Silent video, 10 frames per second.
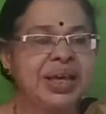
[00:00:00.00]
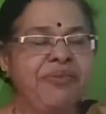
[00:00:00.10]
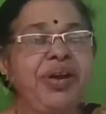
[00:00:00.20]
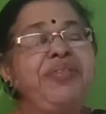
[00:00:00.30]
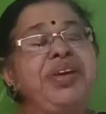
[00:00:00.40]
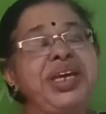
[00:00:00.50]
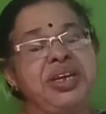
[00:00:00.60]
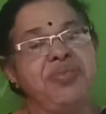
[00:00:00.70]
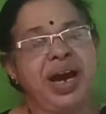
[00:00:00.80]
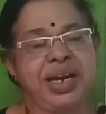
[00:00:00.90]
When we
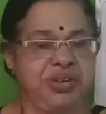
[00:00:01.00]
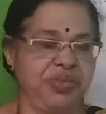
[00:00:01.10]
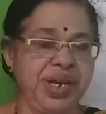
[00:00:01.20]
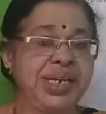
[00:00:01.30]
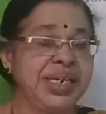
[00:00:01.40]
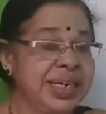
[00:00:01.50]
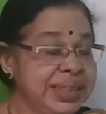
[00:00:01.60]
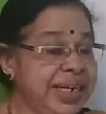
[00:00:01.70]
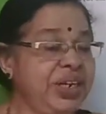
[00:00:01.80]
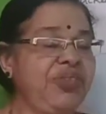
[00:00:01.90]

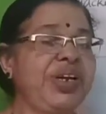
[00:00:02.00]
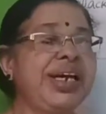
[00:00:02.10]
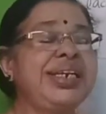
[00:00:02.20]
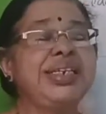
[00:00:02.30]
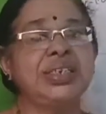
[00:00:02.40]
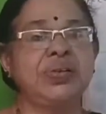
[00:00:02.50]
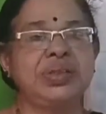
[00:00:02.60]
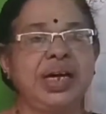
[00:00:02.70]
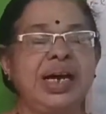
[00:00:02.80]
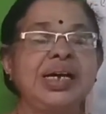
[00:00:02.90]
evaluate the difficulties
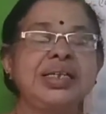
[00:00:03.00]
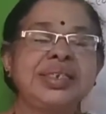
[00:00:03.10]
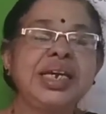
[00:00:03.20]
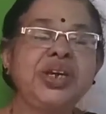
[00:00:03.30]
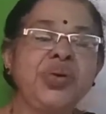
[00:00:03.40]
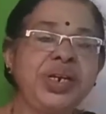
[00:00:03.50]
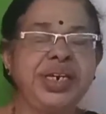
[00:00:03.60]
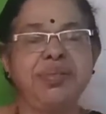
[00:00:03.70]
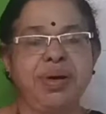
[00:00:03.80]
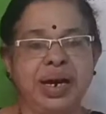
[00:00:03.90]
of the
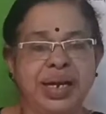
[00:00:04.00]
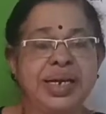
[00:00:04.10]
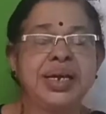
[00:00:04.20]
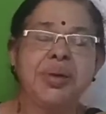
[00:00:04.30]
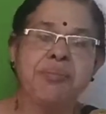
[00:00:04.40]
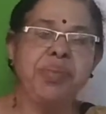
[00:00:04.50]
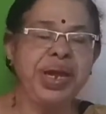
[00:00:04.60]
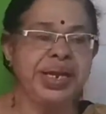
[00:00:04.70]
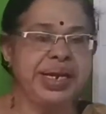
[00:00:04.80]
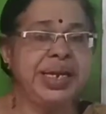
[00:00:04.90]
security market,
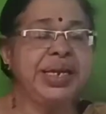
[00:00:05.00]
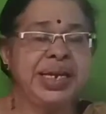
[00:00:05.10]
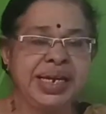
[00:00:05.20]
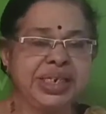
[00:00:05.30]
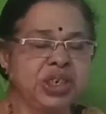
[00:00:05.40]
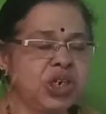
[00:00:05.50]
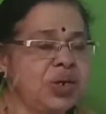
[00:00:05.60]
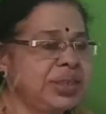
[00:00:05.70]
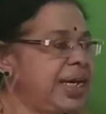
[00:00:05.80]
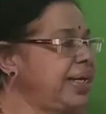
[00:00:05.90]
mainly it
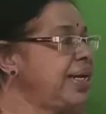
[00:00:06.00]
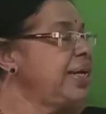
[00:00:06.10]
shows that